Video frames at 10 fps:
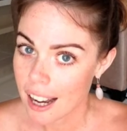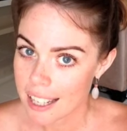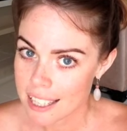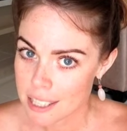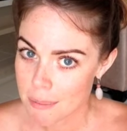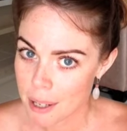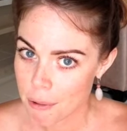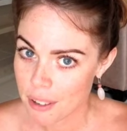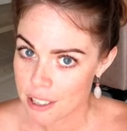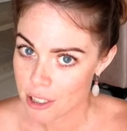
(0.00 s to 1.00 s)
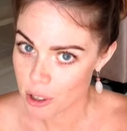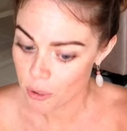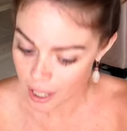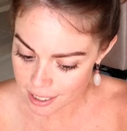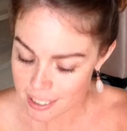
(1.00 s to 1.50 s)
I need to manifest you
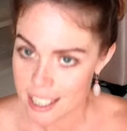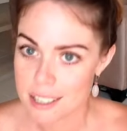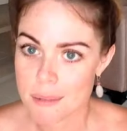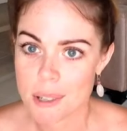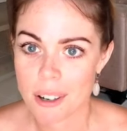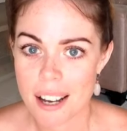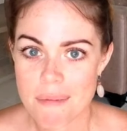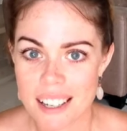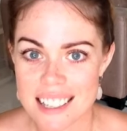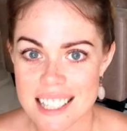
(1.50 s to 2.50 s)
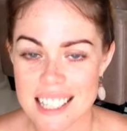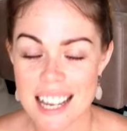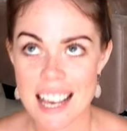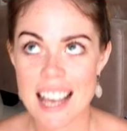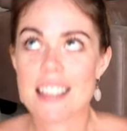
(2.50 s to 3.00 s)
hitting that subscribe button
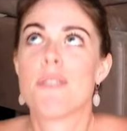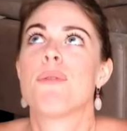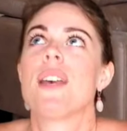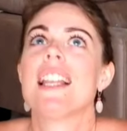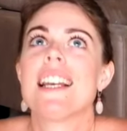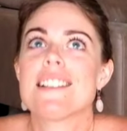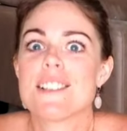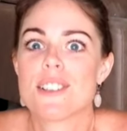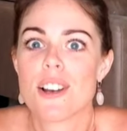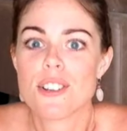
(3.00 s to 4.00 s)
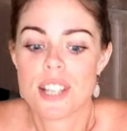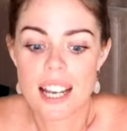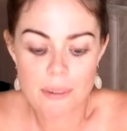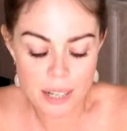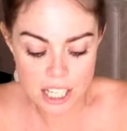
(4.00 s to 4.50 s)
today. And the feelings
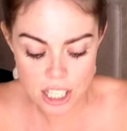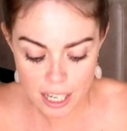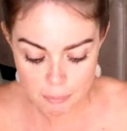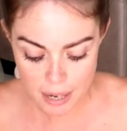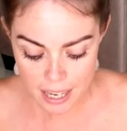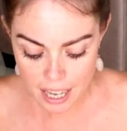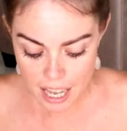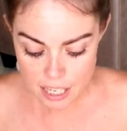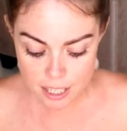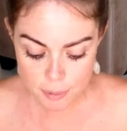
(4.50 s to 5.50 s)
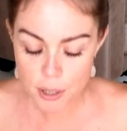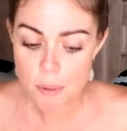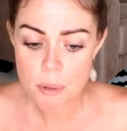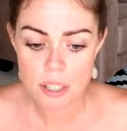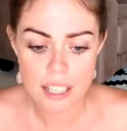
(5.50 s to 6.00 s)
associated when I check my
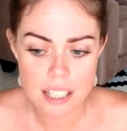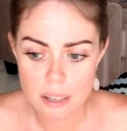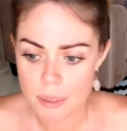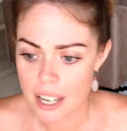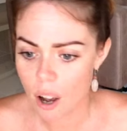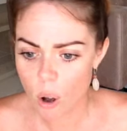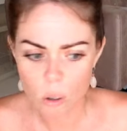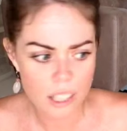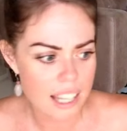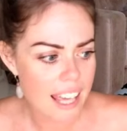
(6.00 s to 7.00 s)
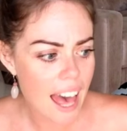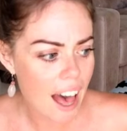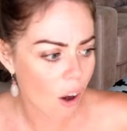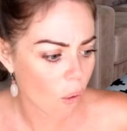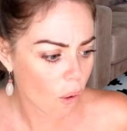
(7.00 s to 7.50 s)
subscription list, I'm like, holy
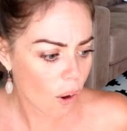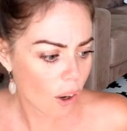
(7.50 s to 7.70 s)
cow,